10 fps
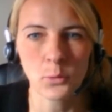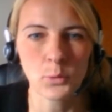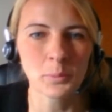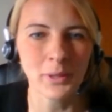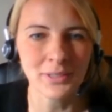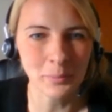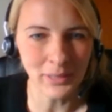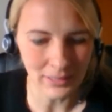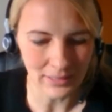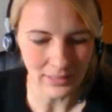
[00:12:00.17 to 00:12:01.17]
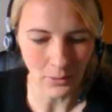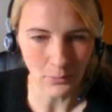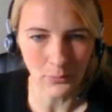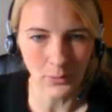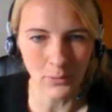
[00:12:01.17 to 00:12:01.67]
the responsibility
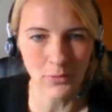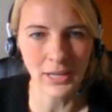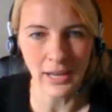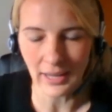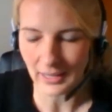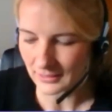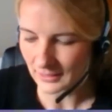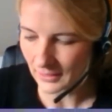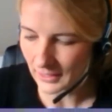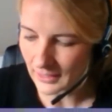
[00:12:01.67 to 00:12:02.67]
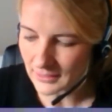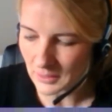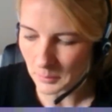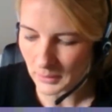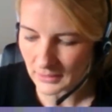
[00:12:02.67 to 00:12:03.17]
of the clients and the
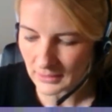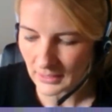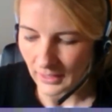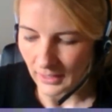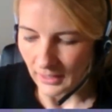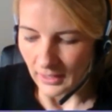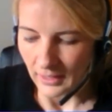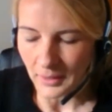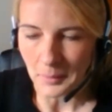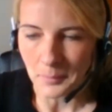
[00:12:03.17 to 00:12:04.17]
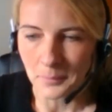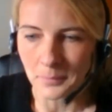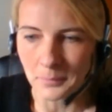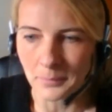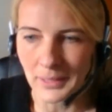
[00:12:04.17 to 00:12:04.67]
customers,
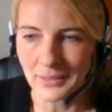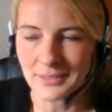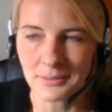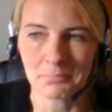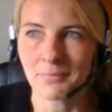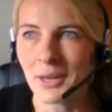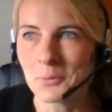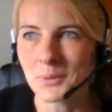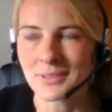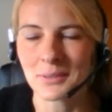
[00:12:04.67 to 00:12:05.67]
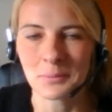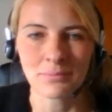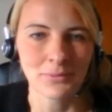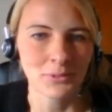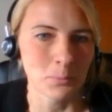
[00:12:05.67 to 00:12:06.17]
because I would
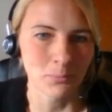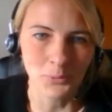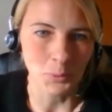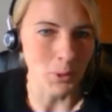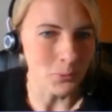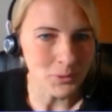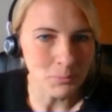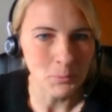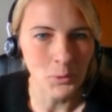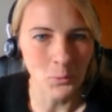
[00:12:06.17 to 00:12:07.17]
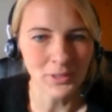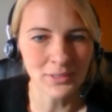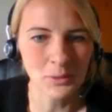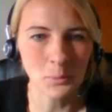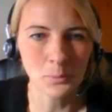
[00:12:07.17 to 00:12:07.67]
suppose people
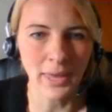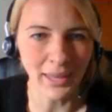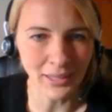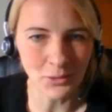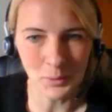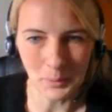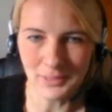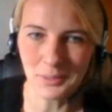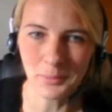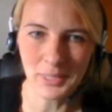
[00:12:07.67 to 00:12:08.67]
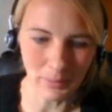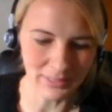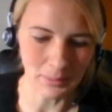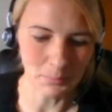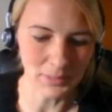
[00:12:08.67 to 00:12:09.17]
want to act responsibly,
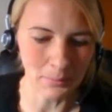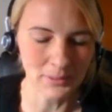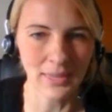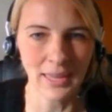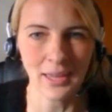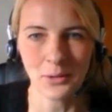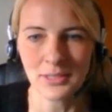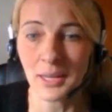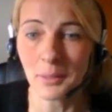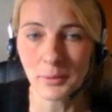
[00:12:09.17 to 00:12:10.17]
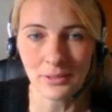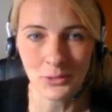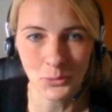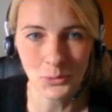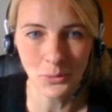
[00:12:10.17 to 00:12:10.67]
but sometimes they are not able
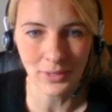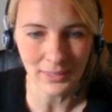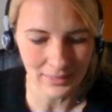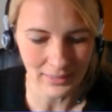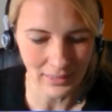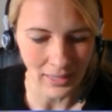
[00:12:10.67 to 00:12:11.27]
to do this.